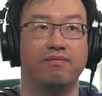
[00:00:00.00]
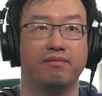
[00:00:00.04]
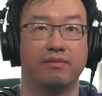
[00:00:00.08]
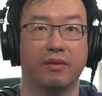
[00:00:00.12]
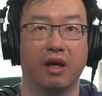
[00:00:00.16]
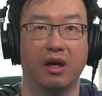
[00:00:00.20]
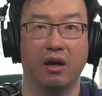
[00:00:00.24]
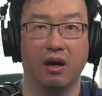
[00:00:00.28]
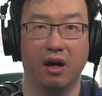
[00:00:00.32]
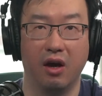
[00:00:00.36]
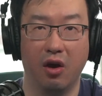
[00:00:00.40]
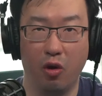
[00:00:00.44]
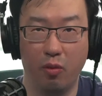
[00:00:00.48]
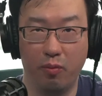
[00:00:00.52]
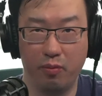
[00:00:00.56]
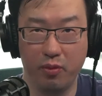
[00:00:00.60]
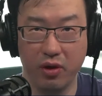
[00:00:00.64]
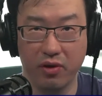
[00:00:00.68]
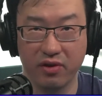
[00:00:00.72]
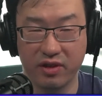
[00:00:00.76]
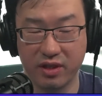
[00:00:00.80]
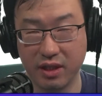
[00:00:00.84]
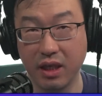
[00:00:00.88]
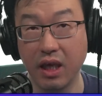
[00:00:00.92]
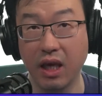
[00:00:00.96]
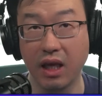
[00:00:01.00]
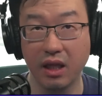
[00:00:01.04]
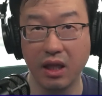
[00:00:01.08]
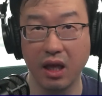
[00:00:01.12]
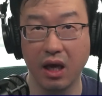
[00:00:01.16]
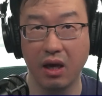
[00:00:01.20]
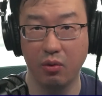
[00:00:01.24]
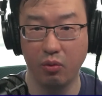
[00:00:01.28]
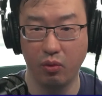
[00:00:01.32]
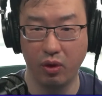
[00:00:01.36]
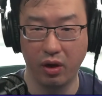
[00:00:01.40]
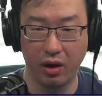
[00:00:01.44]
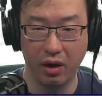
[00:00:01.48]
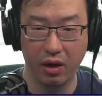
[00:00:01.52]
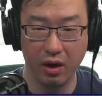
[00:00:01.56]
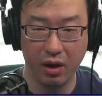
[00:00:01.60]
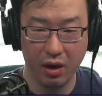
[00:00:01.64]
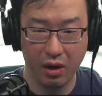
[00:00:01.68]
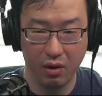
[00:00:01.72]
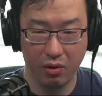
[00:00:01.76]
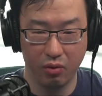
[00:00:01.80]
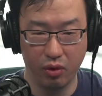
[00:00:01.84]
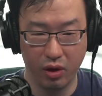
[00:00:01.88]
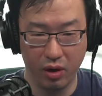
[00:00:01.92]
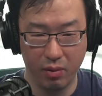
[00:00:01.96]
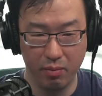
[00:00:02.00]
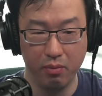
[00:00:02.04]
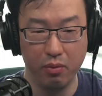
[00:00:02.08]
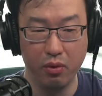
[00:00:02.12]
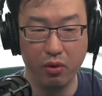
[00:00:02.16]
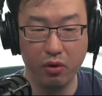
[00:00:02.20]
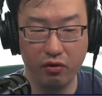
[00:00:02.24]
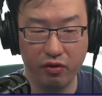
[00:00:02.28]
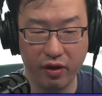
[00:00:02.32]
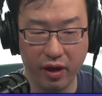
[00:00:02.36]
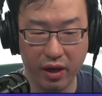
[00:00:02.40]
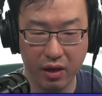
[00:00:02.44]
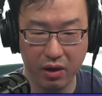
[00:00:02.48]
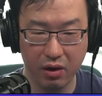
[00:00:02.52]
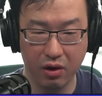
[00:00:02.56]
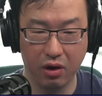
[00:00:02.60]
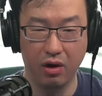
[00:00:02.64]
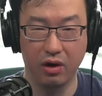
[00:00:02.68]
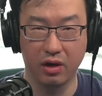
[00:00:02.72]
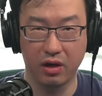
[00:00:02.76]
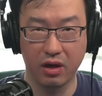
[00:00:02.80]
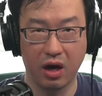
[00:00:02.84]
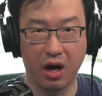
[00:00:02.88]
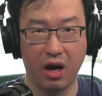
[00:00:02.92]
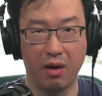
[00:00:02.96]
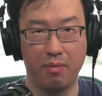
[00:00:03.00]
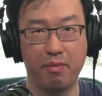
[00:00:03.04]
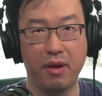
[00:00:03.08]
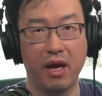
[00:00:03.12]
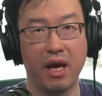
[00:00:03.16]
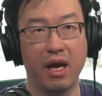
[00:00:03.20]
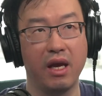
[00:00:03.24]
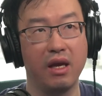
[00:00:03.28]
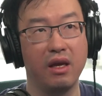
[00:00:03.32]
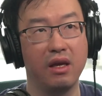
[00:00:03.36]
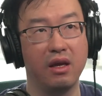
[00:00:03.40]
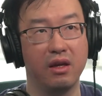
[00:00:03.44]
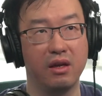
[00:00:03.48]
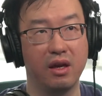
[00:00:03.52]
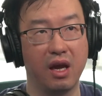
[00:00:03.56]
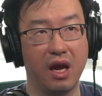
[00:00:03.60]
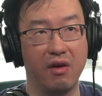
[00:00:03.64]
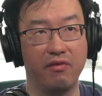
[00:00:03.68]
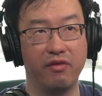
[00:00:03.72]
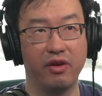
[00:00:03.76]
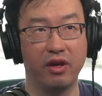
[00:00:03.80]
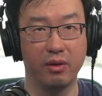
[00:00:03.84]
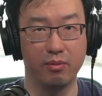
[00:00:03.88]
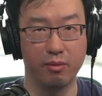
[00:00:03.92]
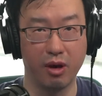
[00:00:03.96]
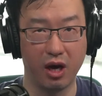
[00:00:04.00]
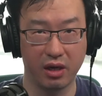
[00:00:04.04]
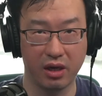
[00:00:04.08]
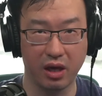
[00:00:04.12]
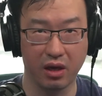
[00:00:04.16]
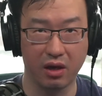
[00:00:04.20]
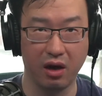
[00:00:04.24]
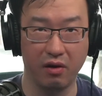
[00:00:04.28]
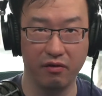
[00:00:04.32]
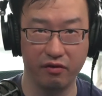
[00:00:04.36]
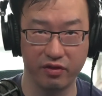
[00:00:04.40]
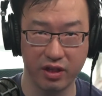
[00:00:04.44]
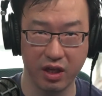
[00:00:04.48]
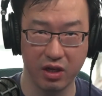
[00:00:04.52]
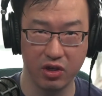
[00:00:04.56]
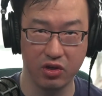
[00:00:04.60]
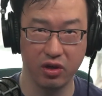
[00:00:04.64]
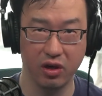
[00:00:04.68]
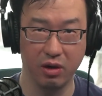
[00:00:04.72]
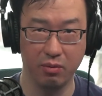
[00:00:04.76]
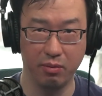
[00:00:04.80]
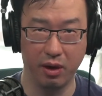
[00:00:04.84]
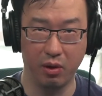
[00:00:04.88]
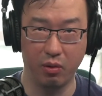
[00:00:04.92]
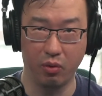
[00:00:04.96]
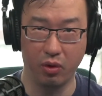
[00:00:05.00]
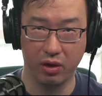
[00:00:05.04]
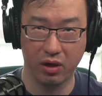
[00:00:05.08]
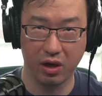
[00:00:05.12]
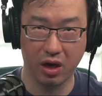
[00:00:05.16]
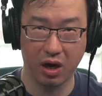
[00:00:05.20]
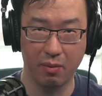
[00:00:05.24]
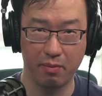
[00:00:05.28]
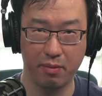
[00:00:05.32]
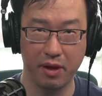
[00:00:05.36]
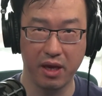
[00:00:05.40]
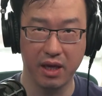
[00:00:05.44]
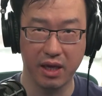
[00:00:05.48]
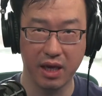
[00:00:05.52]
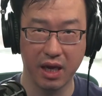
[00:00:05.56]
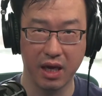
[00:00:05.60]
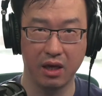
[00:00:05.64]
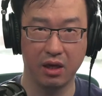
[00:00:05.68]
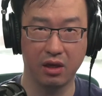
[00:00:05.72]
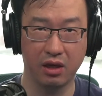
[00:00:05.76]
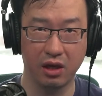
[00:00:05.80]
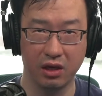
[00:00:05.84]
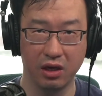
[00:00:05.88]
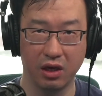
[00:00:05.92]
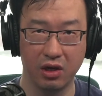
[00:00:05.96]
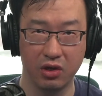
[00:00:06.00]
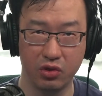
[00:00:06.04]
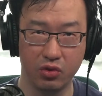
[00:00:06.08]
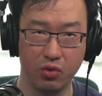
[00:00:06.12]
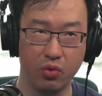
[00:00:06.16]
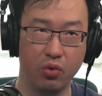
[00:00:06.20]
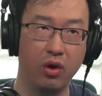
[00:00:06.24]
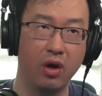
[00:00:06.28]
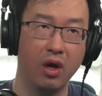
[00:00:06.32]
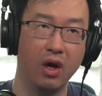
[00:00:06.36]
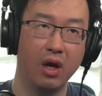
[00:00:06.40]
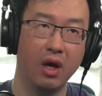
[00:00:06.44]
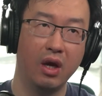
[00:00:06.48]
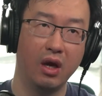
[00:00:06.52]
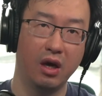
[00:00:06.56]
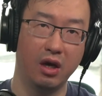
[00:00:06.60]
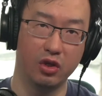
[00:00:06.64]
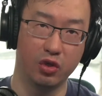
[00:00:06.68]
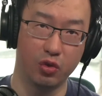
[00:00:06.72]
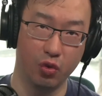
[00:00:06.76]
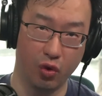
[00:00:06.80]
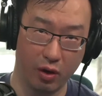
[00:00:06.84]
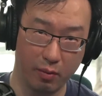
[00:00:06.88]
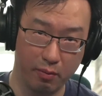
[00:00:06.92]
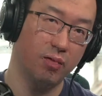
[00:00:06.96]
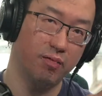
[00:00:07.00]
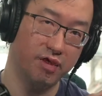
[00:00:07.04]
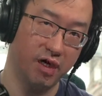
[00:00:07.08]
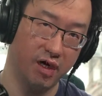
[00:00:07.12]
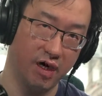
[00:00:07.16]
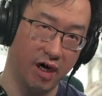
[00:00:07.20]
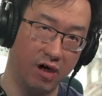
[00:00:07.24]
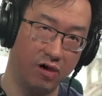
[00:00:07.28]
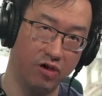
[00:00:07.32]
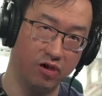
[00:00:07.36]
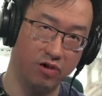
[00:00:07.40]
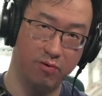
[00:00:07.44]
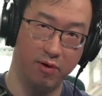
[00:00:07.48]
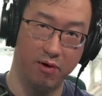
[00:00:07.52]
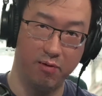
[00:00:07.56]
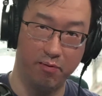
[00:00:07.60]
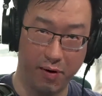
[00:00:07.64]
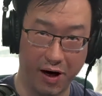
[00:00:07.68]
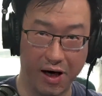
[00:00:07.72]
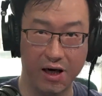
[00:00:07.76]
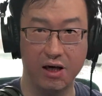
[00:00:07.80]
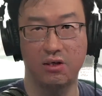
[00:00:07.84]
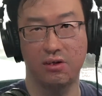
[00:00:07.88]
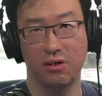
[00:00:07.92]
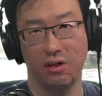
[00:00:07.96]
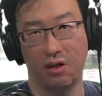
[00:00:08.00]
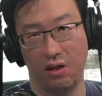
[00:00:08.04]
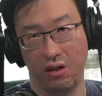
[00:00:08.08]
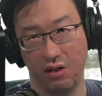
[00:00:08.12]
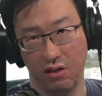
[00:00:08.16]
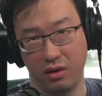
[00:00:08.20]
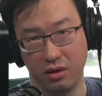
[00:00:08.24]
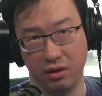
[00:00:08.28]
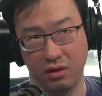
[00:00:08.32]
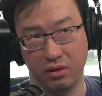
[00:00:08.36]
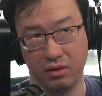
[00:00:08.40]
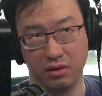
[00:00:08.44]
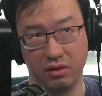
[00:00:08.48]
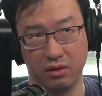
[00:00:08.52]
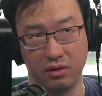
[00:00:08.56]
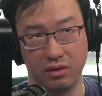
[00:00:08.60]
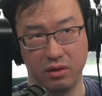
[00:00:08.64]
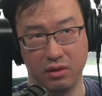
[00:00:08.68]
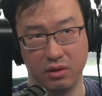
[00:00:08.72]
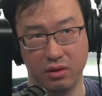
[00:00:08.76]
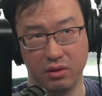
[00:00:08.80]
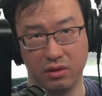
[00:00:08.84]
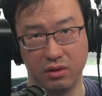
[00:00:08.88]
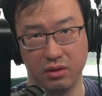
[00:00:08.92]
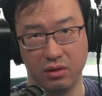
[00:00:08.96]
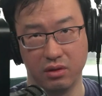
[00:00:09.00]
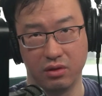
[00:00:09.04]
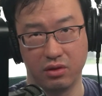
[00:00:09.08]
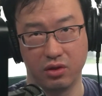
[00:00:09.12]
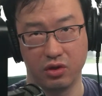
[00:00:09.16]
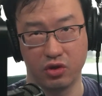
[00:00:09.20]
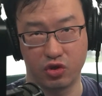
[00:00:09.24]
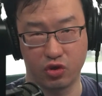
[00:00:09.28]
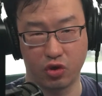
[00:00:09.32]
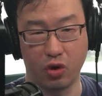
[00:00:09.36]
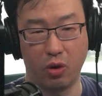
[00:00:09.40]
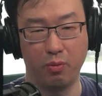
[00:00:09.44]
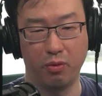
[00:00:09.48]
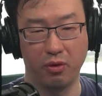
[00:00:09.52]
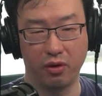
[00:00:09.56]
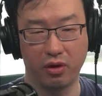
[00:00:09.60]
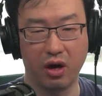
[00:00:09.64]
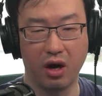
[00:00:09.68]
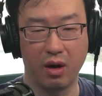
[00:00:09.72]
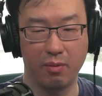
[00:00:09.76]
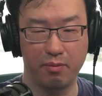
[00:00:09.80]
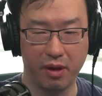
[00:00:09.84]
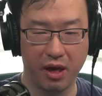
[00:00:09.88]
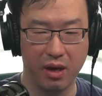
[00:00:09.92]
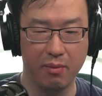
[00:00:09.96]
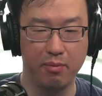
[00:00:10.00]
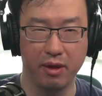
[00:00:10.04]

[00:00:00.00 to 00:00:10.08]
I hope you're seeing that. We're moving on CardPay and having a market conversation about what CardPay can and cannot do, doing its announcement based on the scope of CardPay.